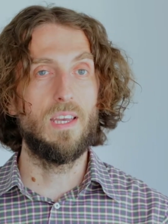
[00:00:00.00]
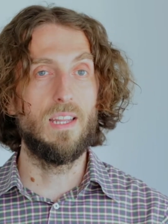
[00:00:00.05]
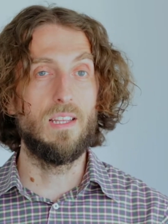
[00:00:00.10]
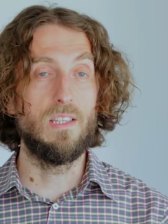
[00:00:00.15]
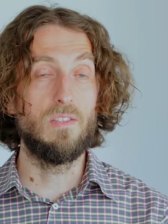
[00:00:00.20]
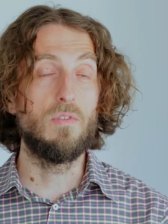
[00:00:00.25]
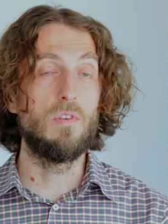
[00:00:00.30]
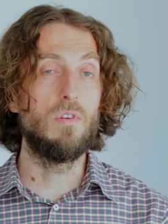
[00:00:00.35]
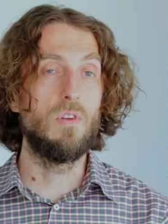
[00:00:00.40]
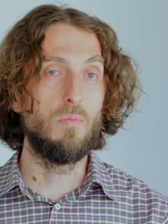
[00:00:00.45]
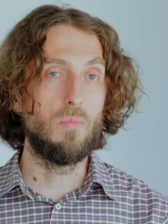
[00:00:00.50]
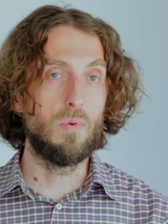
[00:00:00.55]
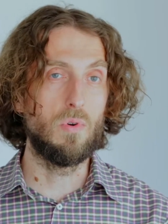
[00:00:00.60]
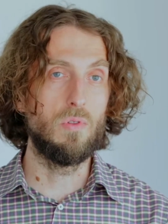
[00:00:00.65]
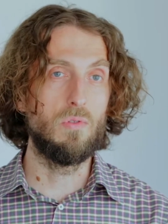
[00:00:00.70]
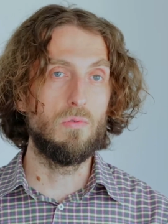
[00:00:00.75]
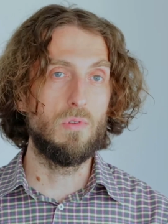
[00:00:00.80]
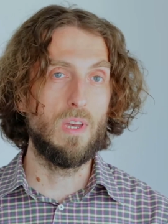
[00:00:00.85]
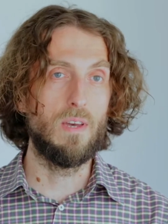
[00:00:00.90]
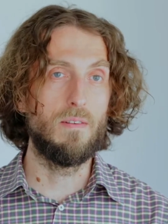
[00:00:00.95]
and it's very
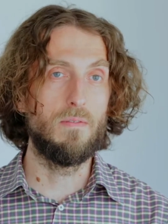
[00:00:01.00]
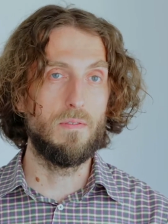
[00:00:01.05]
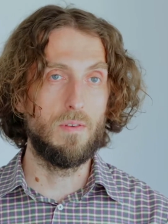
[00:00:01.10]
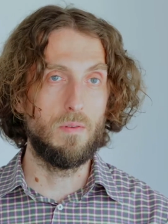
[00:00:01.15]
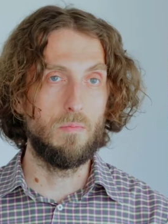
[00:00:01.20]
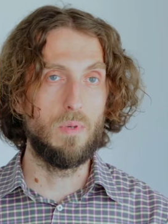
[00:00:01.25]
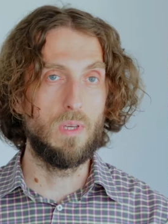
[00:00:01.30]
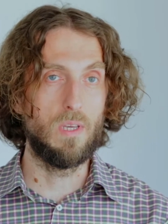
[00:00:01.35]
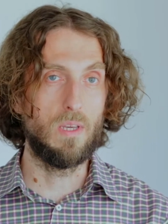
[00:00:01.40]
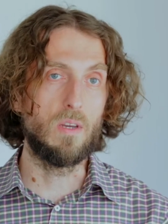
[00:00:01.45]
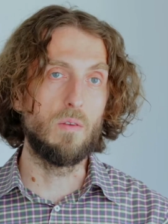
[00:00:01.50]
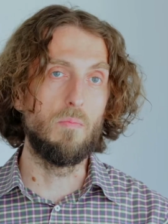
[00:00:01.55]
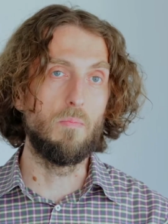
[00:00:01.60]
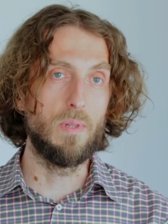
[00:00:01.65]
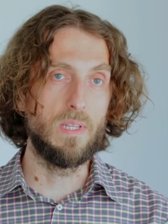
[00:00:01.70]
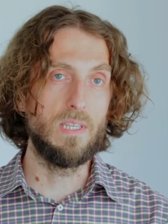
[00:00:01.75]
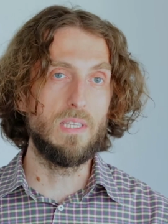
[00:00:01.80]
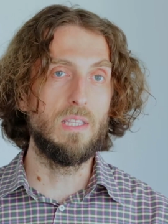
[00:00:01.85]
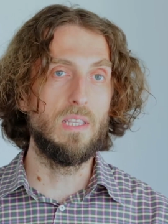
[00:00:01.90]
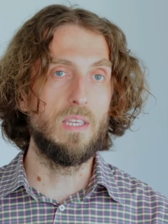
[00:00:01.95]
important to have a big
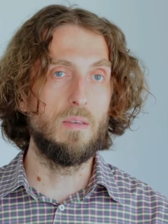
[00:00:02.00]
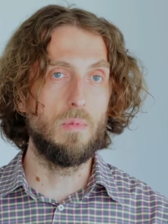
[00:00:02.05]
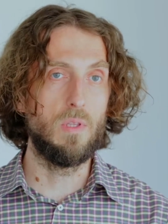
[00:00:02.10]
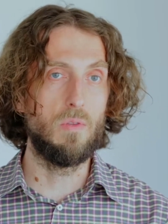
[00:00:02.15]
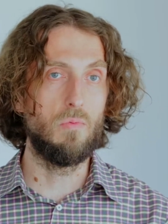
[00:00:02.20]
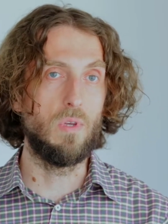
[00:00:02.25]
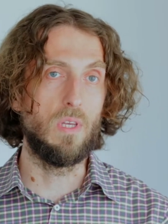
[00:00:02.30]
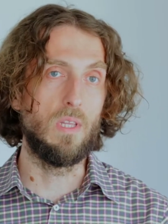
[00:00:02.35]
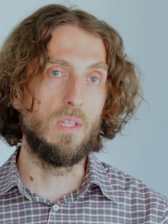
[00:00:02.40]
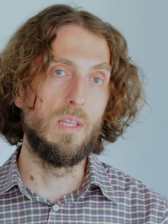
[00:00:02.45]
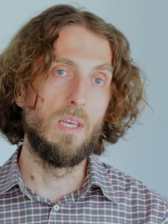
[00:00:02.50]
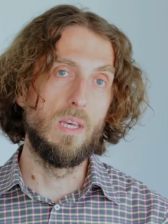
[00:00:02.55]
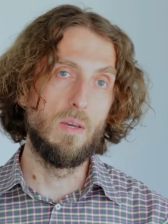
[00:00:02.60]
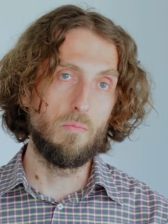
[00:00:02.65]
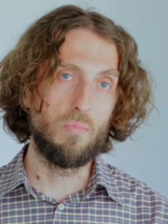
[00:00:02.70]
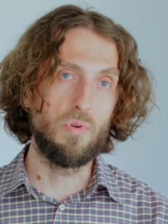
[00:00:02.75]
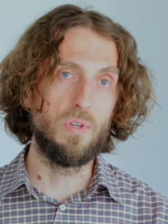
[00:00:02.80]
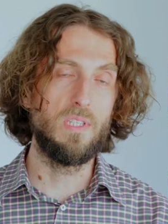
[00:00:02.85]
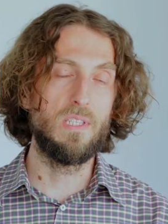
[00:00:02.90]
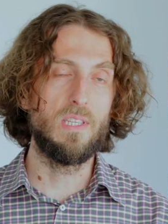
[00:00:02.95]
complicity between
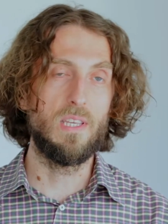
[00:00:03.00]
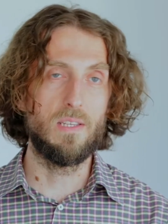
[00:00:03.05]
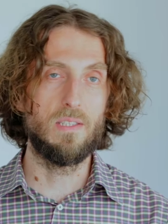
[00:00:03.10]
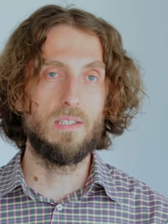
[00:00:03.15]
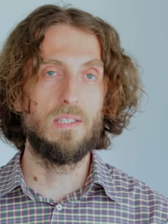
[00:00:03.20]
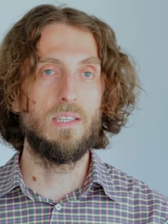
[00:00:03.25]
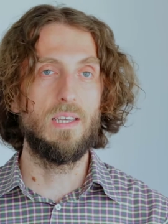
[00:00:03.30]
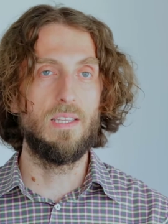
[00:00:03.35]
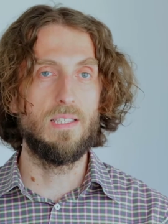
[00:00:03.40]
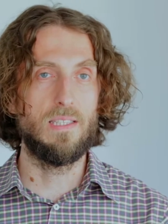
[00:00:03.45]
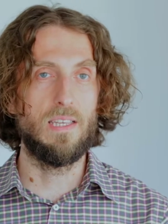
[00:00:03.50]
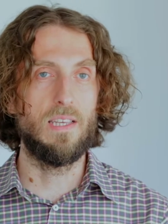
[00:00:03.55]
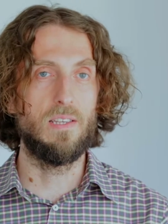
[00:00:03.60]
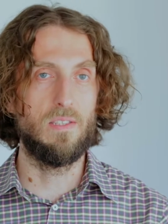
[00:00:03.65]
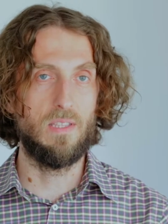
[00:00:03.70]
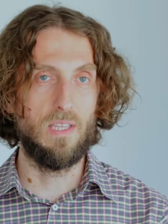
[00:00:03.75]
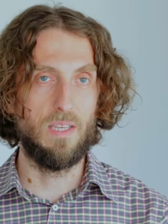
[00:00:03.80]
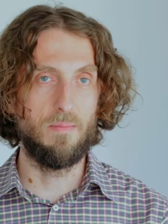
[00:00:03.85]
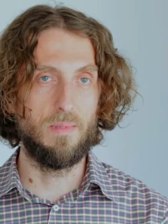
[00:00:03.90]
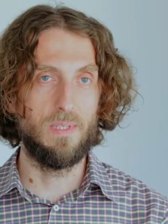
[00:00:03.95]
pre-sales and
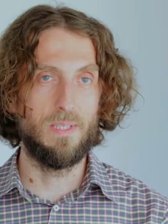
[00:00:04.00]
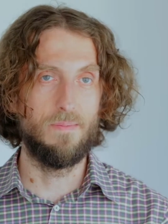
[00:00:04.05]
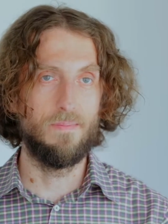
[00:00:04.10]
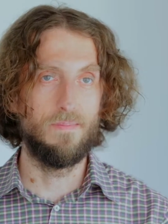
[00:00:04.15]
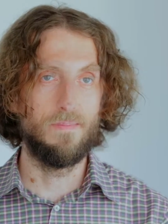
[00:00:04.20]
sales teams.